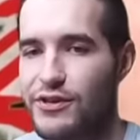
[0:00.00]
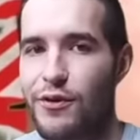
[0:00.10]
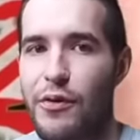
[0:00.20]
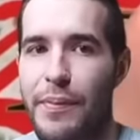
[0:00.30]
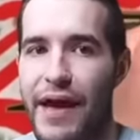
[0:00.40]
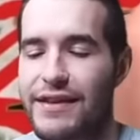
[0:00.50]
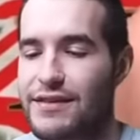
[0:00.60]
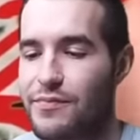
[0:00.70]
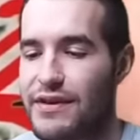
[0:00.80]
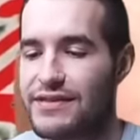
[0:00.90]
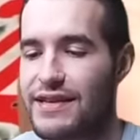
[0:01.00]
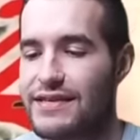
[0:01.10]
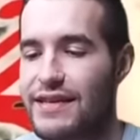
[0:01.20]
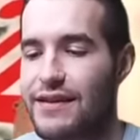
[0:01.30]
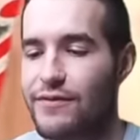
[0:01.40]
the tournament packs in P S A
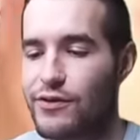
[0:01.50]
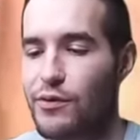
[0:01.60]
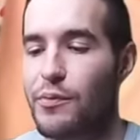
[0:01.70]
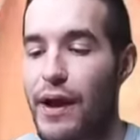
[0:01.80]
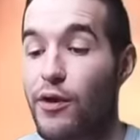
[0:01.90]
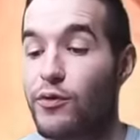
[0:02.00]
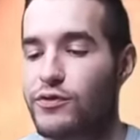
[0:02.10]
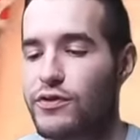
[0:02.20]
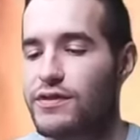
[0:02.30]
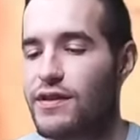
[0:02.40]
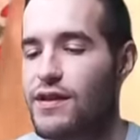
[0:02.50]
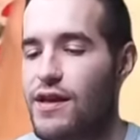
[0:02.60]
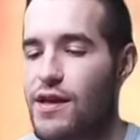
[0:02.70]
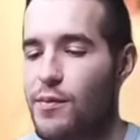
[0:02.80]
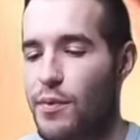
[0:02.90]
ten tournament pack ultras.
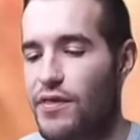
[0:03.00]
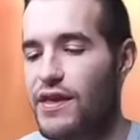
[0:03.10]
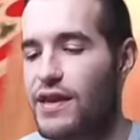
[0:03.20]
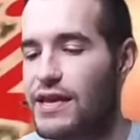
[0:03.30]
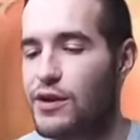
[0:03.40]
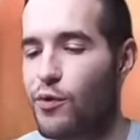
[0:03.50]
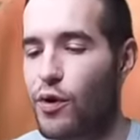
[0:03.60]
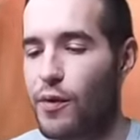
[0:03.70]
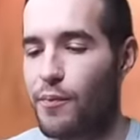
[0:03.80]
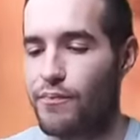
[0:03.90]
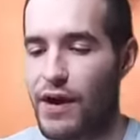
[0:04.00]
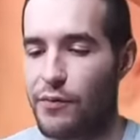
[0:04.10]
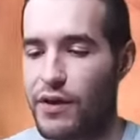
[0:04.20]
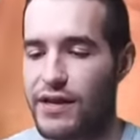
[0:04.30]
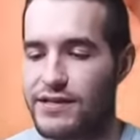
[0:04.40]
But then Needleworm, I
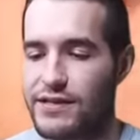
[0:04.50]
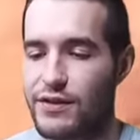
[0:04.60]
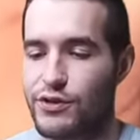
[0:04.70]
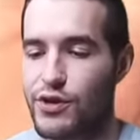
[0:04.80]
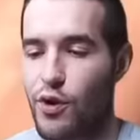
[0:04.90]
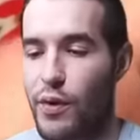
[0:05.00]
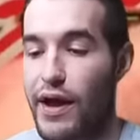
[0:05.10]
realized there's no